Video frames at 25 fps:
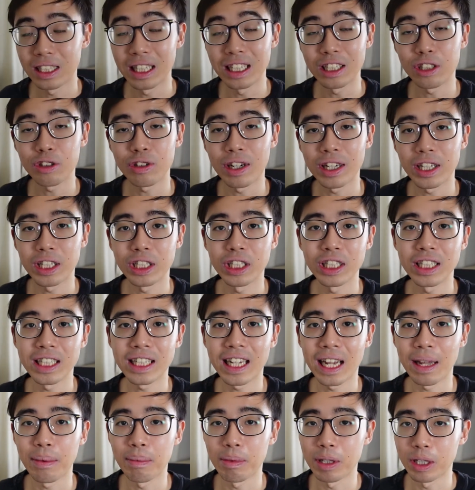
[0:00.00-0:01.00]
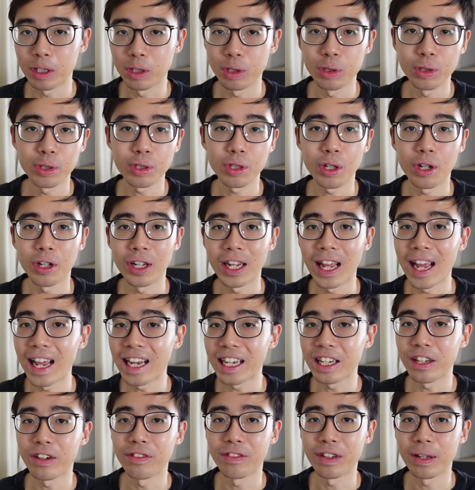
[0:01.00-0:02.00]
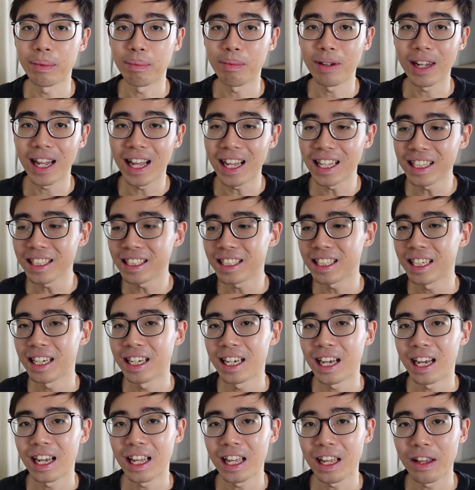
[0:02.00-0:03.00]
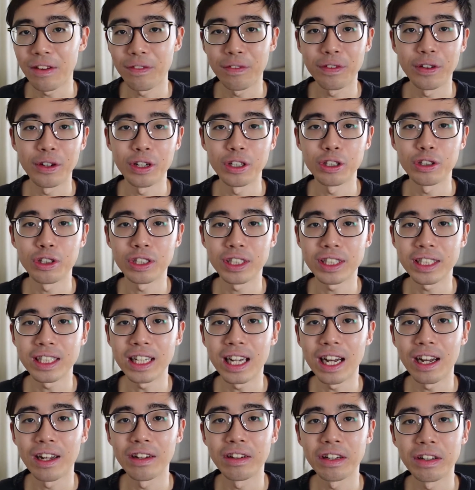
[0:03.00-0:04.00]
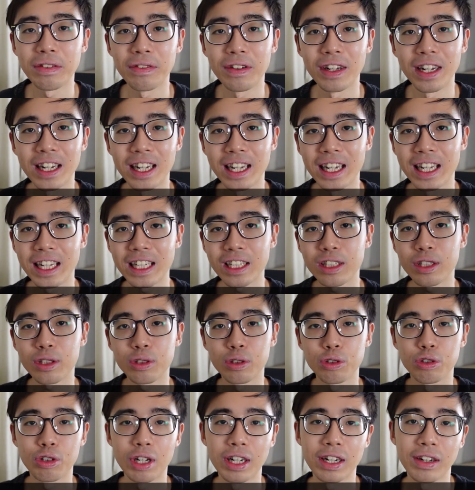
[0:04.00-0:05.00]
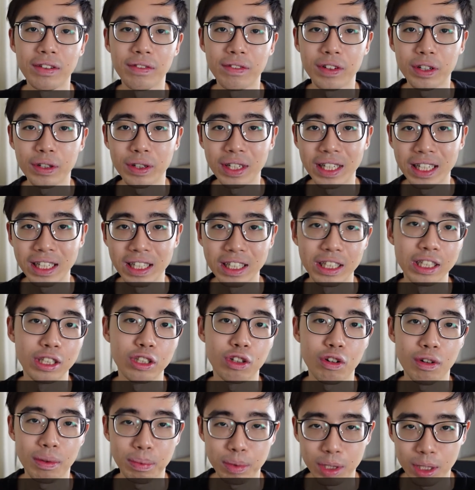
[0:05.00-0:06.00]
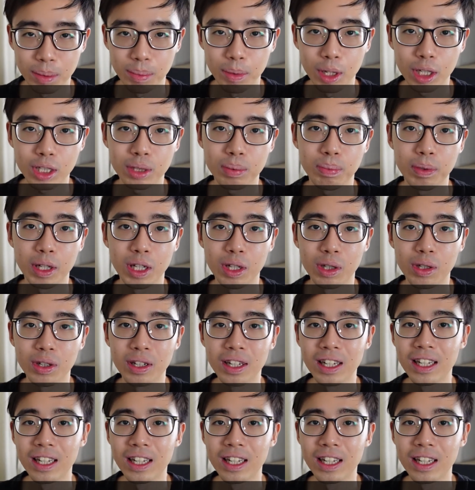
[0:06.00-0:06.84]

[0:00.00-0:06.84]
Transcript: This strategy can be used on any of the plans. If you're interested, I'll leave a link to TradingView in the description box below.